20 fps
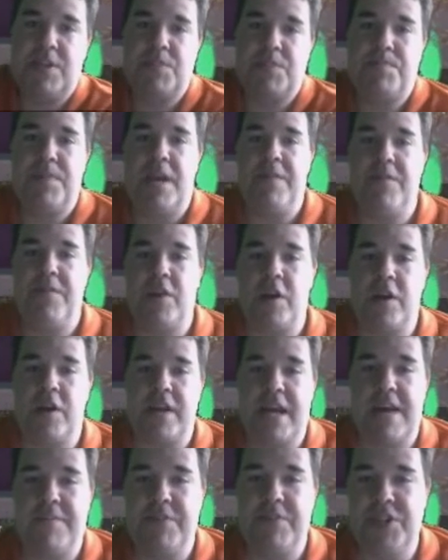bait for going
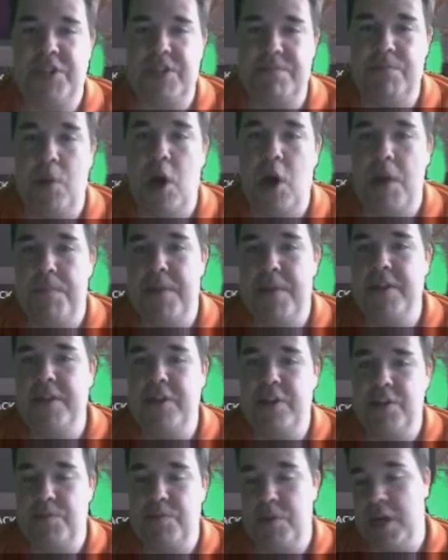catfishing, in my
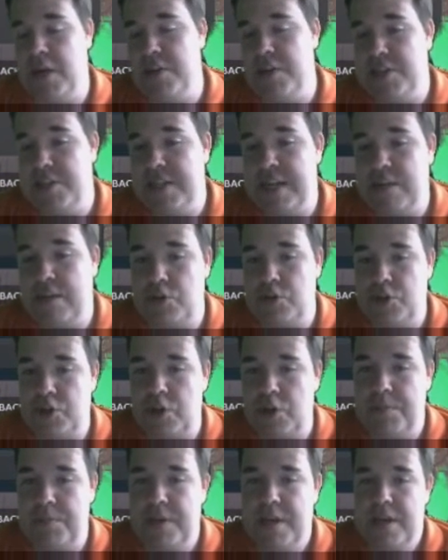opinion, as we go to the tackle
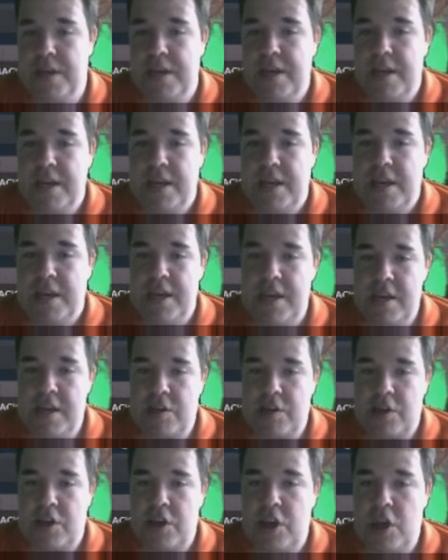shop,
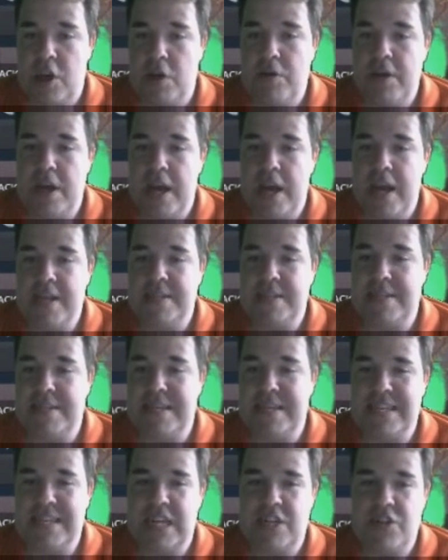is Kyoda
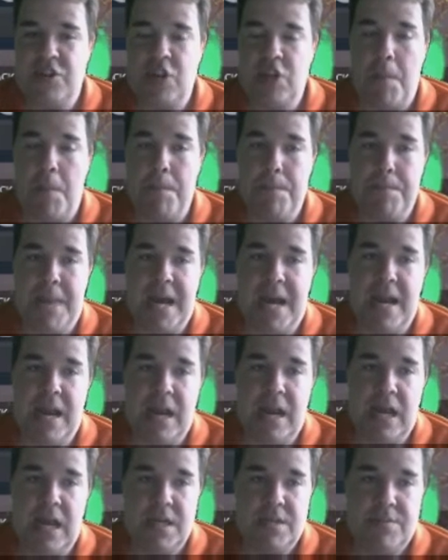18 dumbbell.
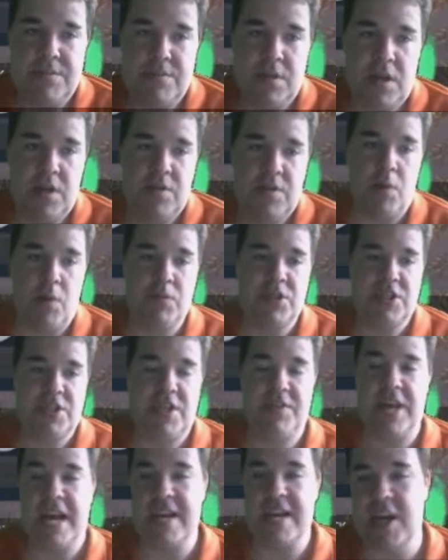Obviously,
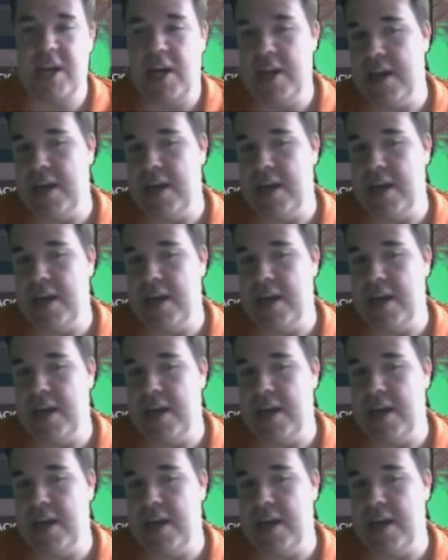that colour.